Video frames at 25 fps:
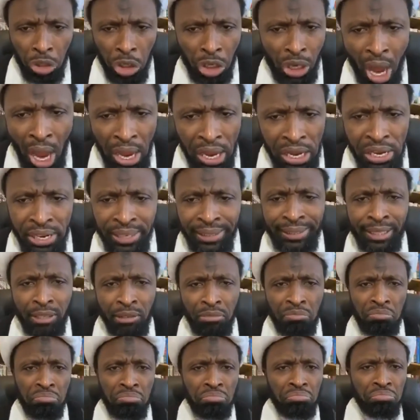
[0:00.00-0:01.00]
either
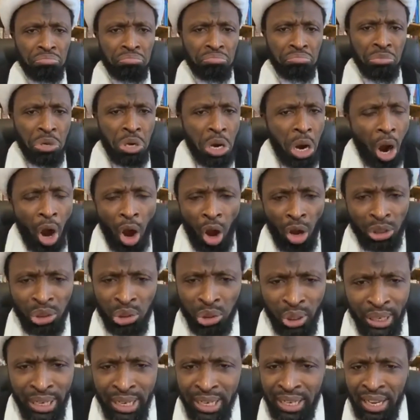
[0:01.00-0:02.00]
eating or
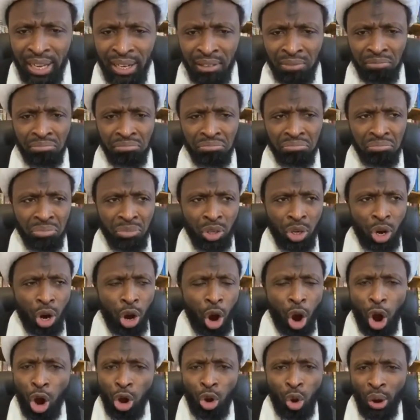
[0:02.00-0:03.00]
drinking
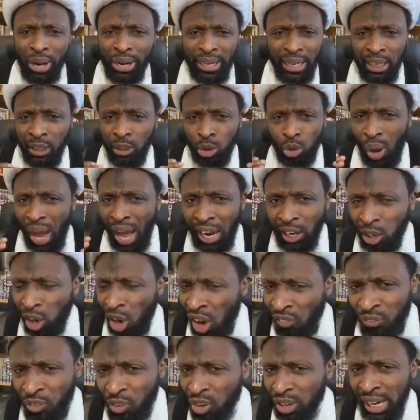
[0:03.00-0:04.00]
or going into a
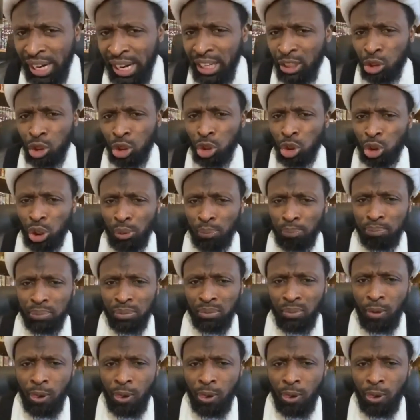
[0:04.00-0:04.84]
lawful relationship